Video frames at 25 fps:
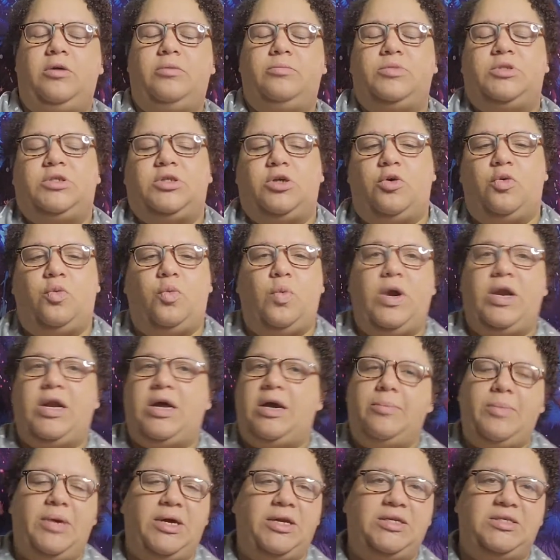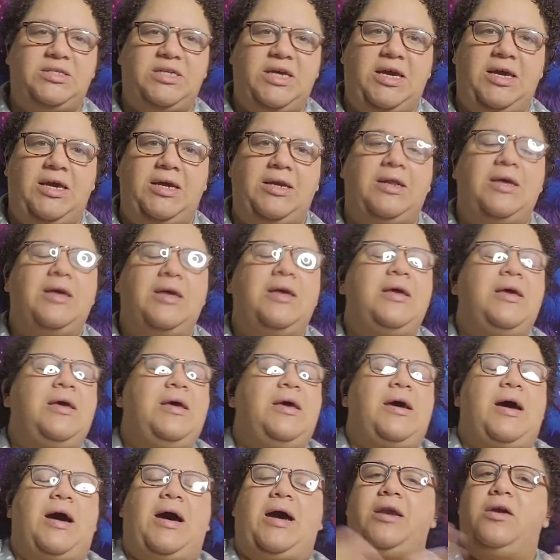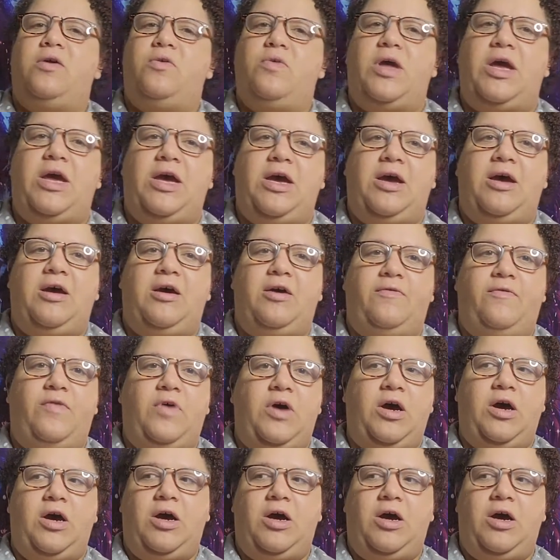So when I meditate, I don't have